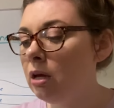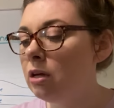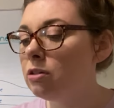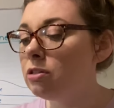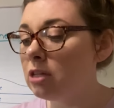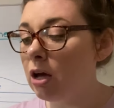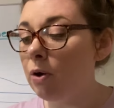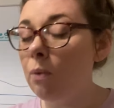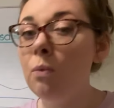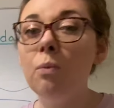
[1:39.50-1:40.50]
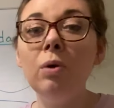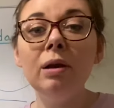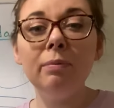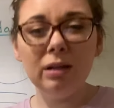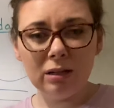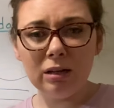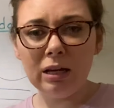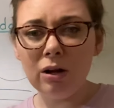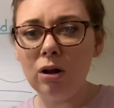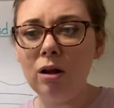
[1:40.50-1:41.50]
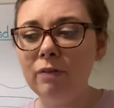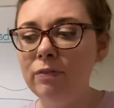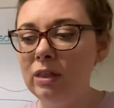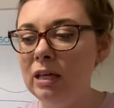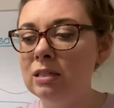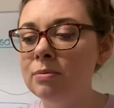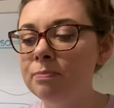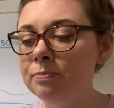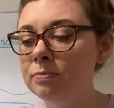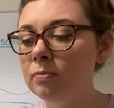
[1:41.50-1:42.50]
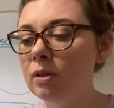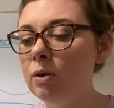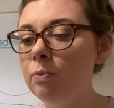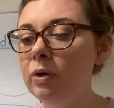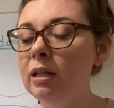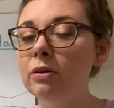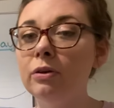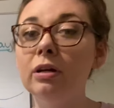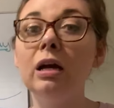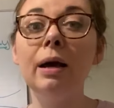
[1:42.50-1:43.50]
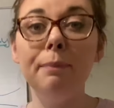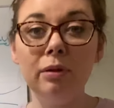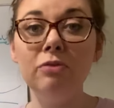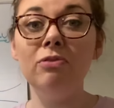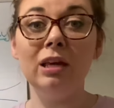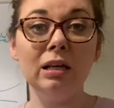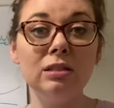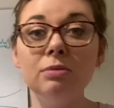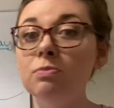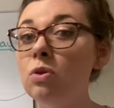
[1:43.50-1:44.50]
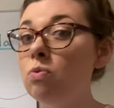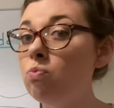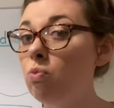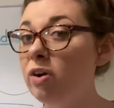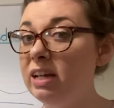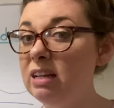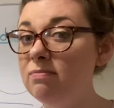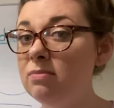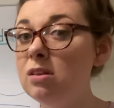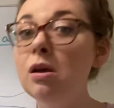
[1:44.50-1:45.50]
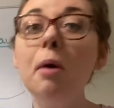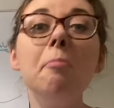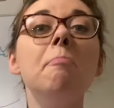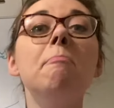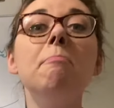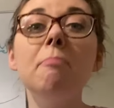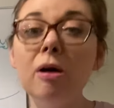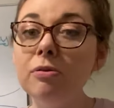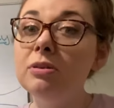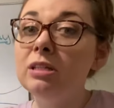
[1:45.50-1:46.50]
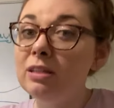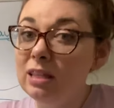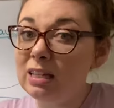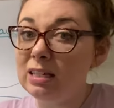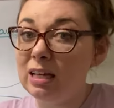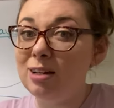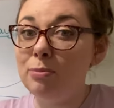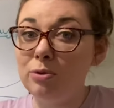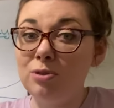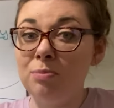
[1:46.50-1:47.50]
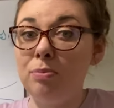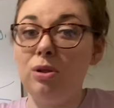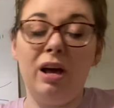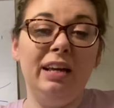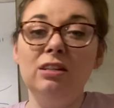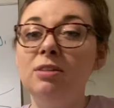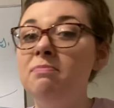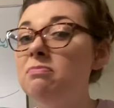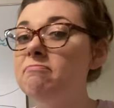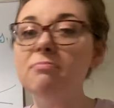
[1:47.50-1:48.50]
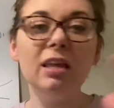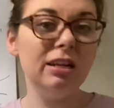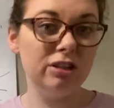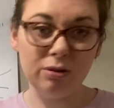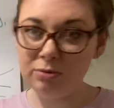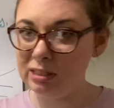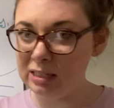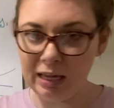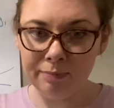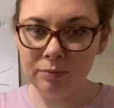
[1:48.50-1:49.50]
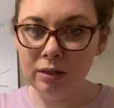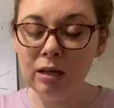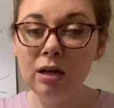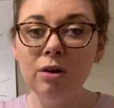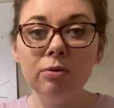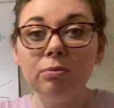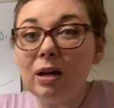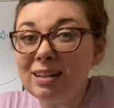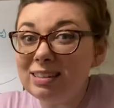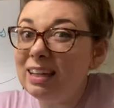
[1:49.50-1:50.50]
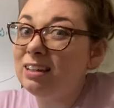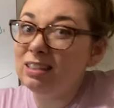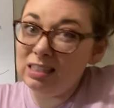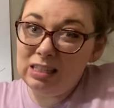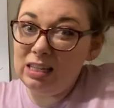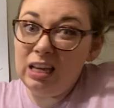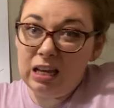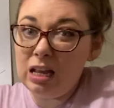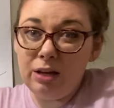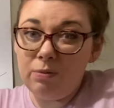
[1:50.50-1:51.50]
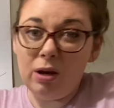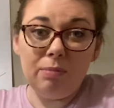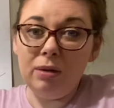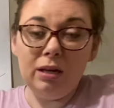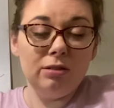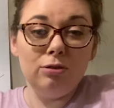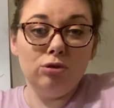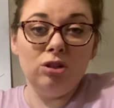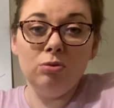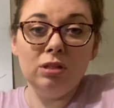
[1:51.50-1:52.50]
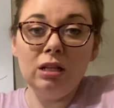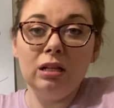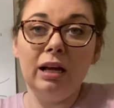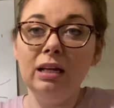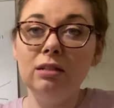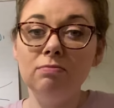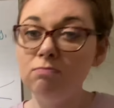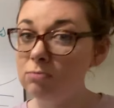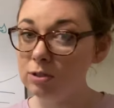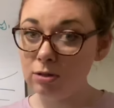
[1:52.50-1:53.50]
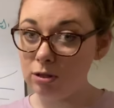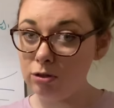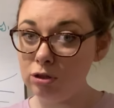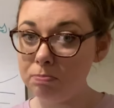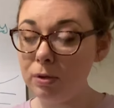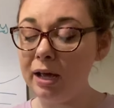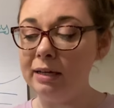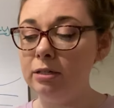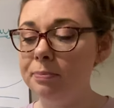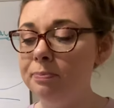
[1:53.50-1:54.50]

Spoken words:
So when we look at all of these, we learn a couple of things. One, most of these animals are blind. They don't see. Well, they couldn't see anyway because there's no sunlight, so they're just blind.